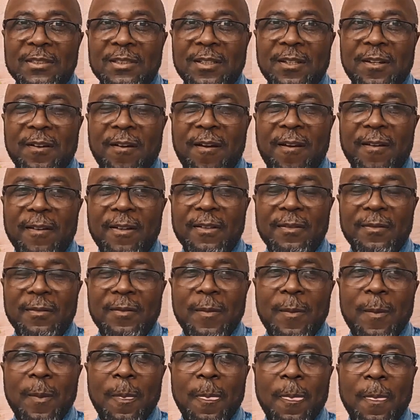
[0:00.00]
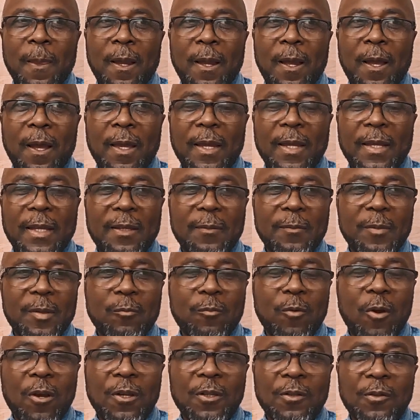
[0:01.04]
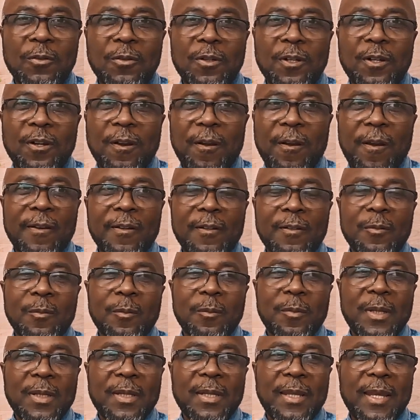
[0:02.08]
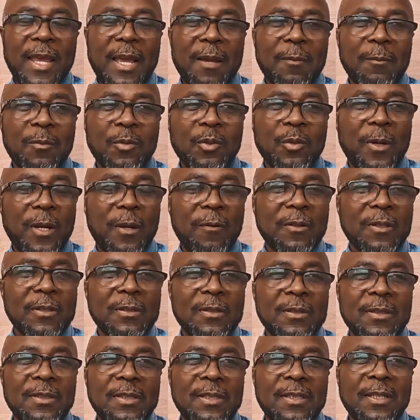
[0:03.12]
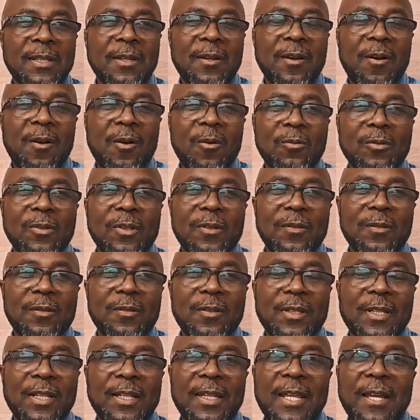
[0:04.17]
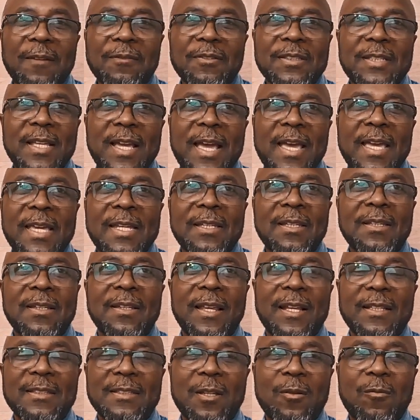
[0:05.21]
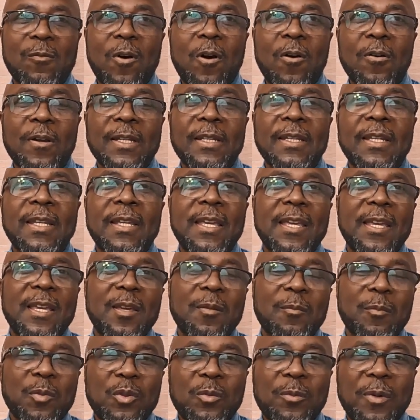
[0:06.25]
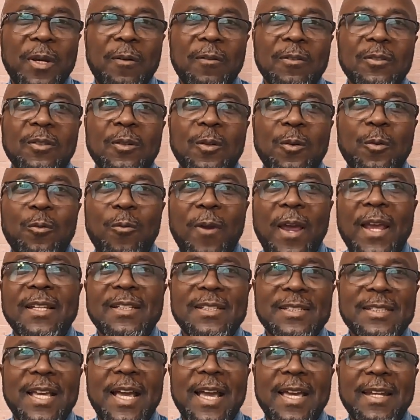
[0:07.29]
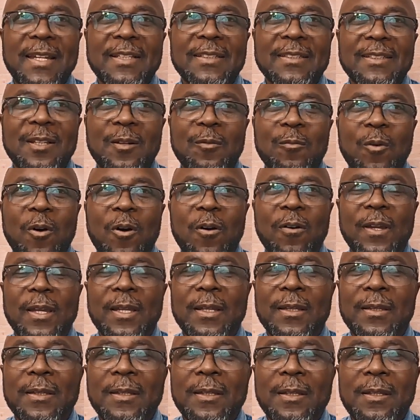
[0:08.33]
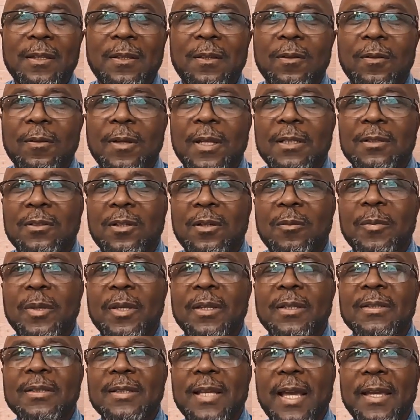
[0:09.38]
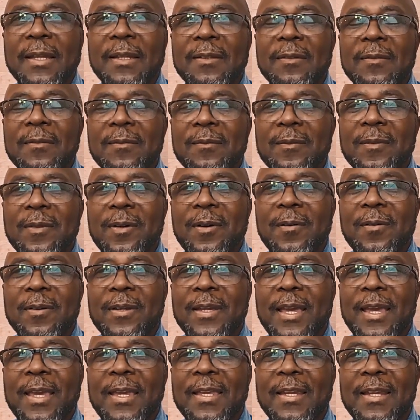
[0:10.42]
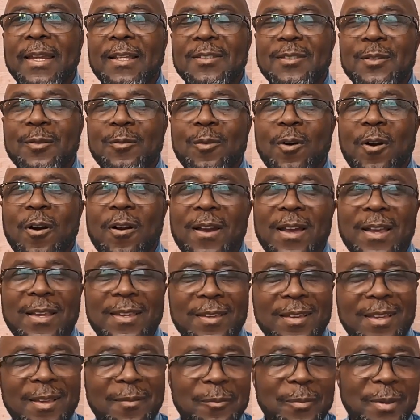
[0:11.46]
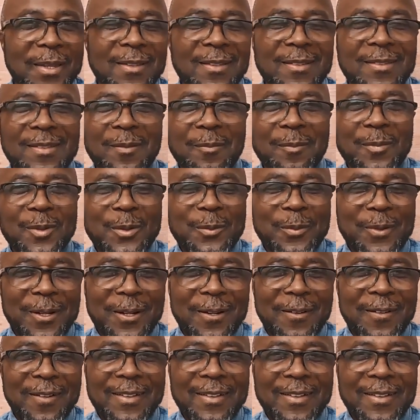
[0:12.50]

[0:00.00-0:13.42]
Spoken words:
The garden, and they be walking through the garden, but they have blueberries on the left side as they're walking, and blueberries on the right side as they're walking. So that's going to be exciting. Okay, and as you're walking, you can pick some blueberries.